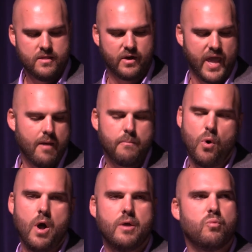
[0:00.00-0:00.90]
There came a
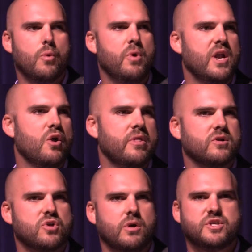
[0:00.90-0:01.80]
point when we knew there
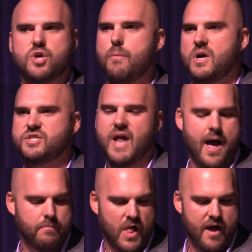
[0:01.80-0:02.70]
was only so much
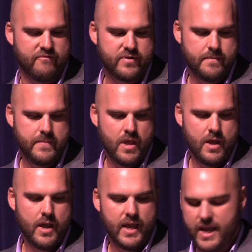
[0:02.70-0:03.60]
time left.
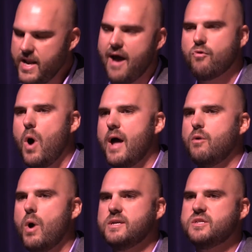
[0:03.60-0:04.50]
He never wanted
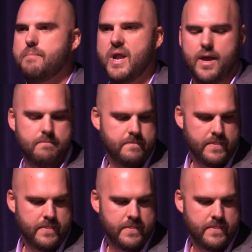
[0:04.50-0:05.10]
to waste a minute.